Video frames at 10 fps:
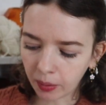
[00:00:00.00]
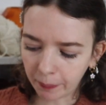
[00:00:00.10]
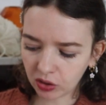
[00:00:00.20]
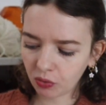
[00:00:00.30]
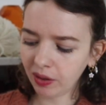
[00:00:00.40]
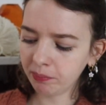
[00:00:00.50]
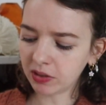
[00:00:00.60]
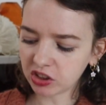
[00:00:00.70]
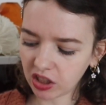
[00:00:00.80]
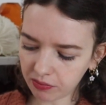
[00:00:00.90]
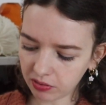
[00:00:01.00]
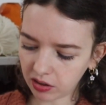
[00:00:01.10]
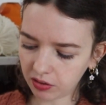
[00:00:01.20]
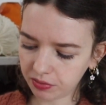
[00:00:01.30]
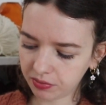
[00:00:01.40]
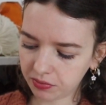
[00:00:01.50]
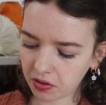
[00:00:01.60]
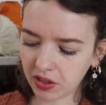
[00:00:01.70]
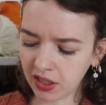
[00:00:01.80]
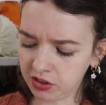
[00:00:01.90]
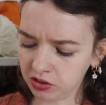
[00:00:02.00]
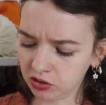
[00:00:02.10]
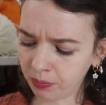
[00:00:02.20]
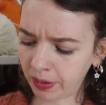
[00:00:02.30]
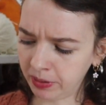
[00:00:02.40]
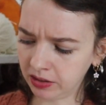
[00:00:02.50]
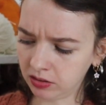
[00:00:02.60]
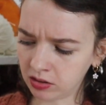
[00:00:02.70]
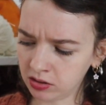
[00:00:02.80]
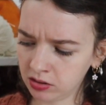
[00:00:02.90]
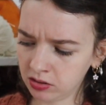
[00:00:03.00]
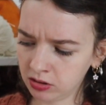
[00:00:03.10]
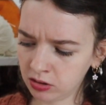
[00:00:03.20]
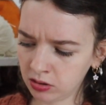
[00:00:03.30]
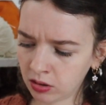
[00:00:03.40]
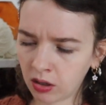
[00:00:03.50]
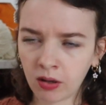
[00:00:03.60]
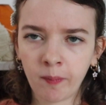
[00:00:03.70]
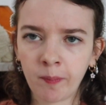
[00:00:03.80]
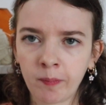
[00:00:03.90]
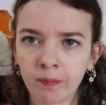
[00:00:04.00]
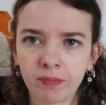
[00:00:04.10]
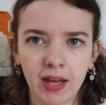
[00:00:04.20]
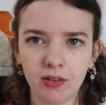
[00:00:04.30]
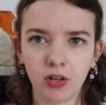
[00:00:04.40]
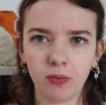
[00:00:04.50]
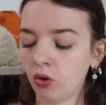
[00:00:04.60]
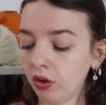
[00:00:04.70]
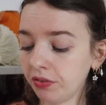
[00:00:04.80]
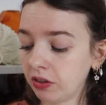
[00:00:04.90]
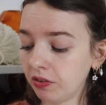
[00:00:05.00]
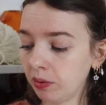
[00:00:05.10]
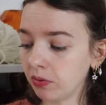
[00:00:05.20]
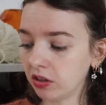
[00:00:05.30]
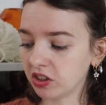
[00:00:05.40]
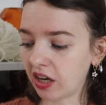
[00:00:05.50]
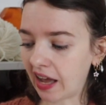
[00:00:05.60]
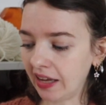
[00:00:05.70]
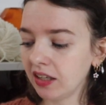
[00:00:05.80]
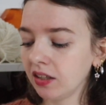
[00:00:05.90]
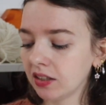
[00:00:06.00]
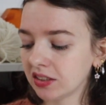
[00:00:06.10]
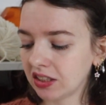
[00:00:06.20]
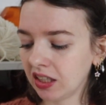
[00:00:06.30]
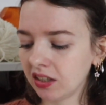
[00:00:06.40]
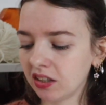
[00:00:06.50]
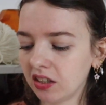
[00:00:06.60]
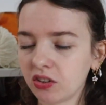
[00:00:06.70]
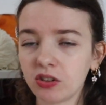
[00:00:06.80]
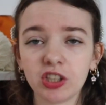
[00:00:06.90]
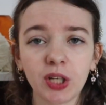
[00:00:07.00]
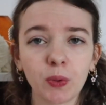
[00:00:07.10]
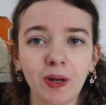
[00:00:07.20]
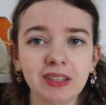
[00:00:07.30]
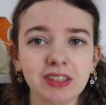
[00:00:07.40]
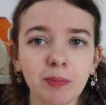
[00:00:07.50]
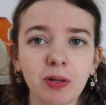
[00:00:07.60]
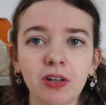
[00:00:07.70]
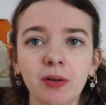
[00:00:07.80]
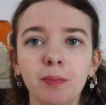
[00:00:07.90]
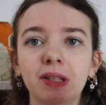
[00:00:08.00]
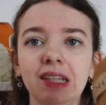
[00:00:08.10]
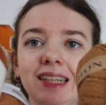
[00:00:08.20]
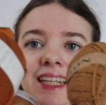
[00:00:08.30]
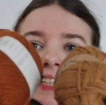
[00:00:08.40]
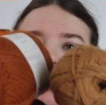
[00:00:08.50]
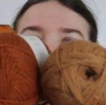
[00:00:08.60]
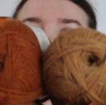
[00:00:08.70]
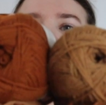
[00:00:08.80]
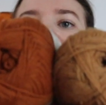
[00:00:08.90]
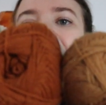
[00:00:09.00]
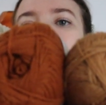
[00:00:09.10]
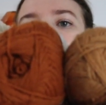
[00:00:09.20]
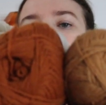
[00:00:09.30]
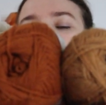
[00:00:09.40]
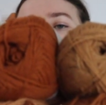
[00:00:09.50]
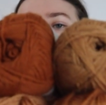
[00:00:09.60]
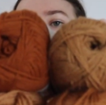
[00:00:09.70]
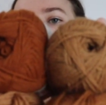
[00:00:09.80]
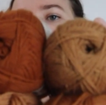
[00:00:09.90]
but cream doesn't have a lot of variations, or maybe it does. I don't know. All of the cream yarns that I see, they're usually quite similar, but this is very